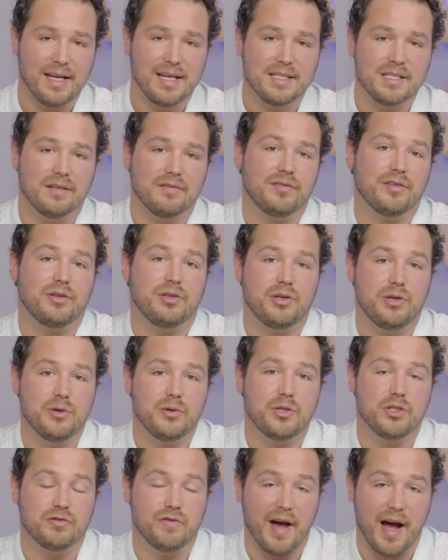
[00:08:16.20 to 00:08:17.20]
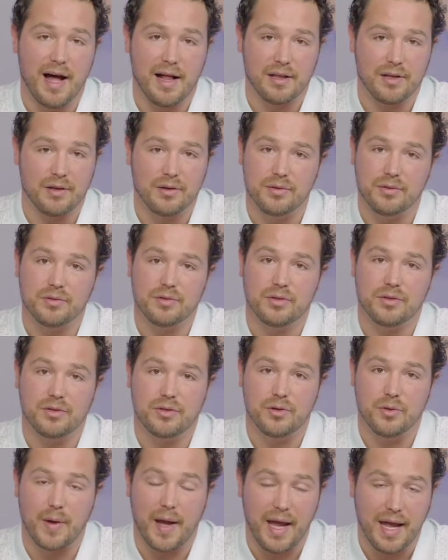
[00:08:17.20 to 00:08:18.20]
is of huge value
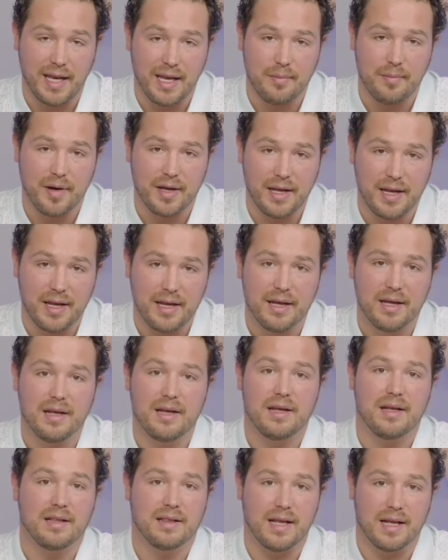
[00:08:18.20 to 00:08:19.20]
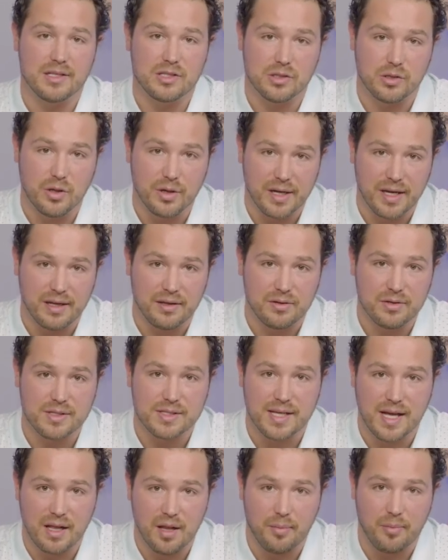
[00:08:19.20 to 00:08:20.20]
to anybody that's looking to
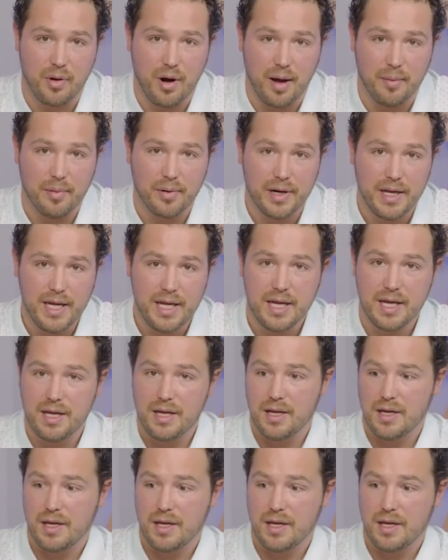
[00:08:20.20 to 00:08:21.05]
sell a property.